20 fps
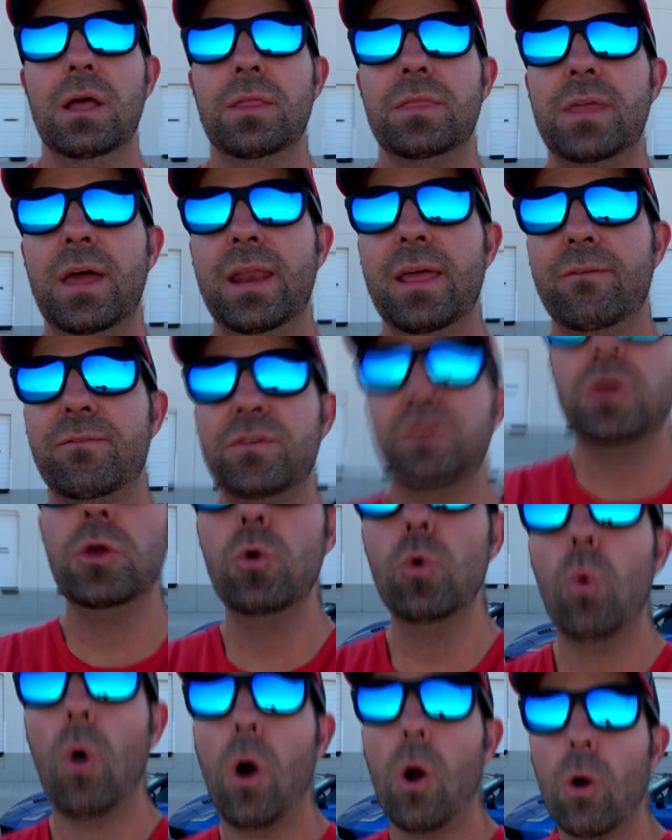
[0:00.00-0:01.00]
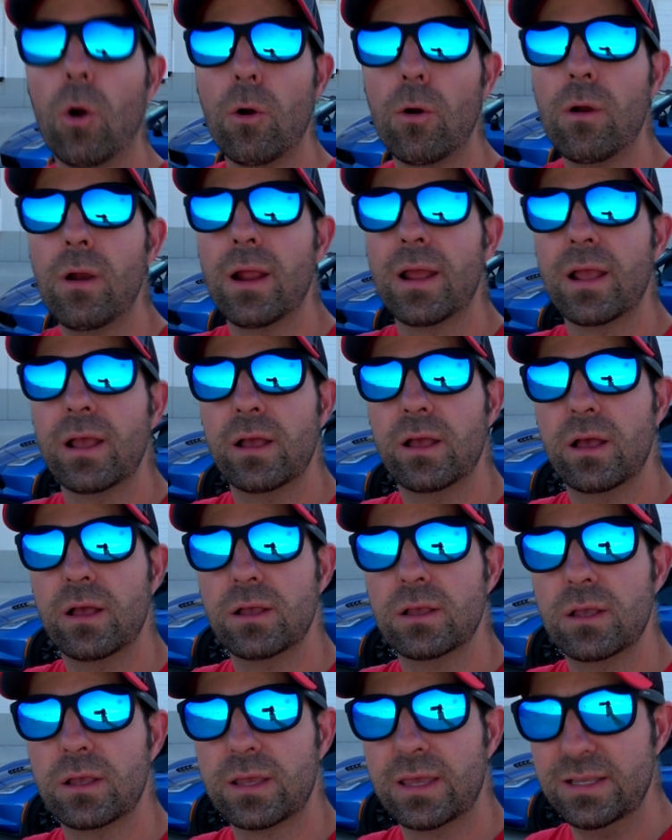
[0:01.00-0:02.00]
that if you are
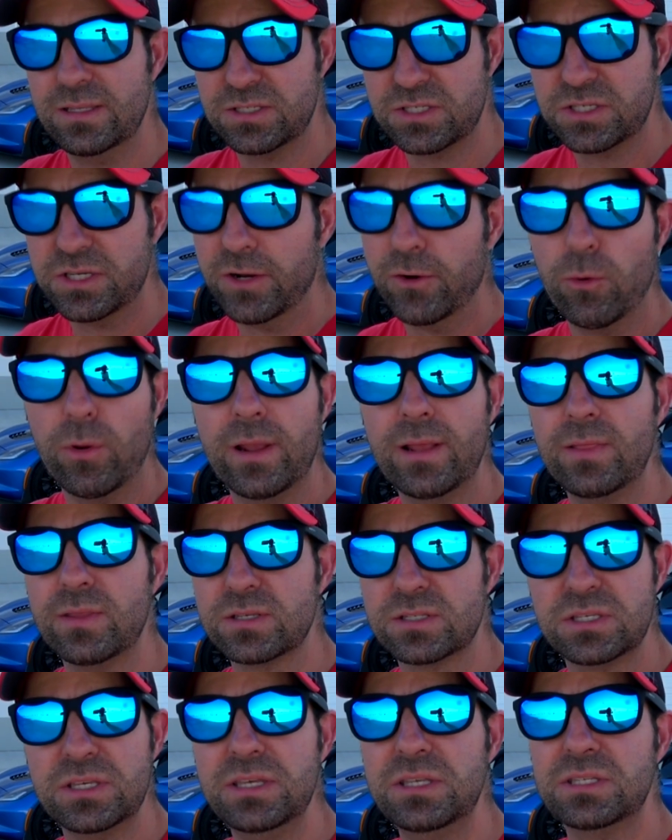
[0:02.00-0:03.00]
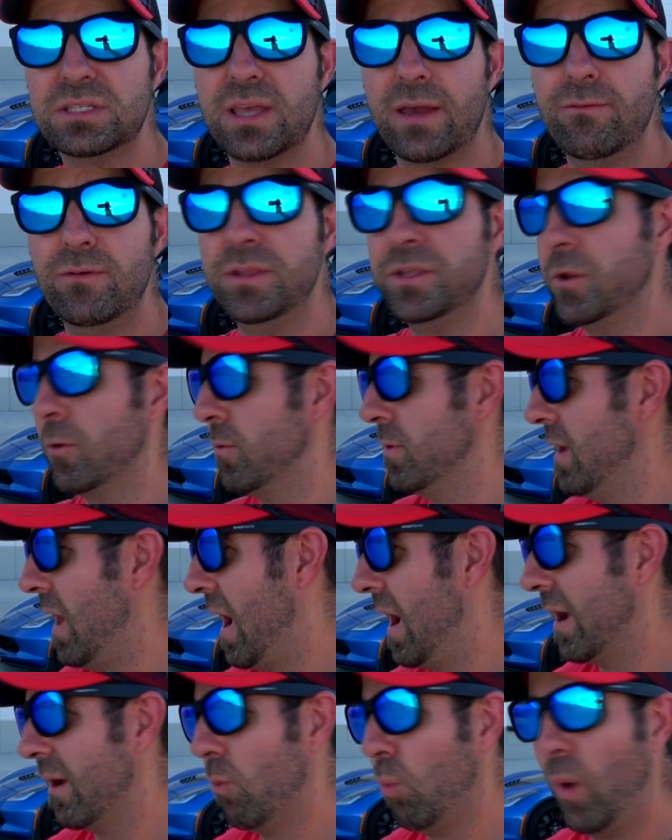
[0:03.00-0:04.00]
considering the C7, you're
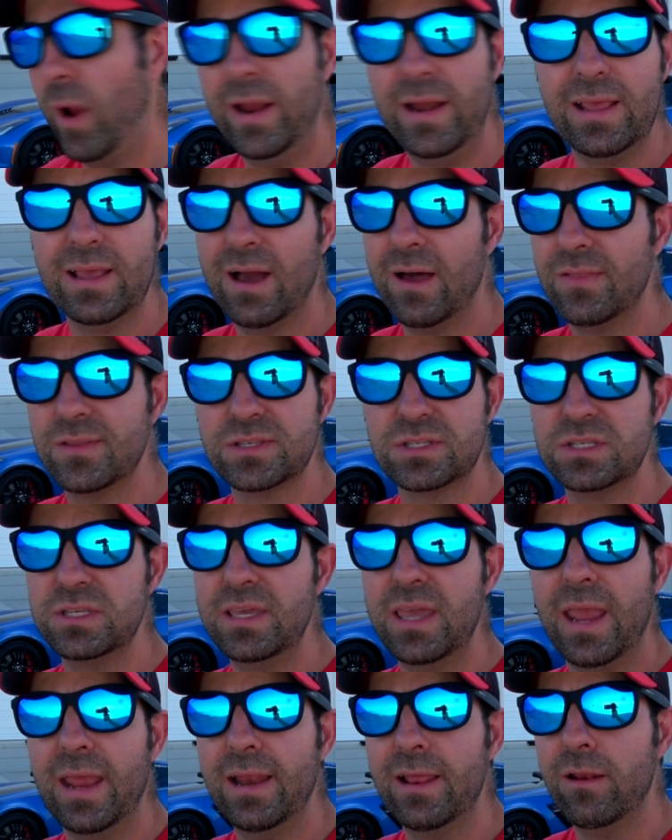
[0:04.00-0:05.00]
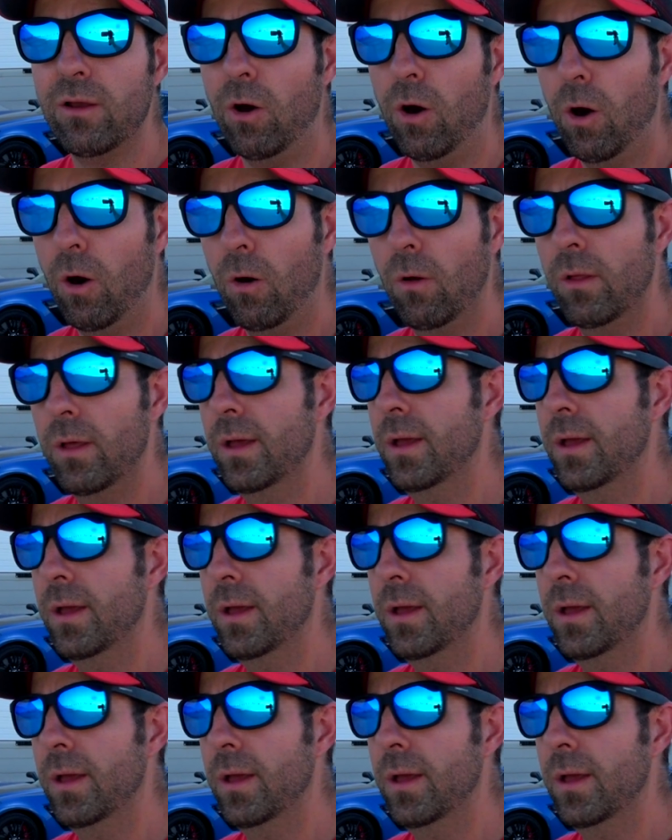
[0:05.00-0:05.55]
not waiting on the C8 at all,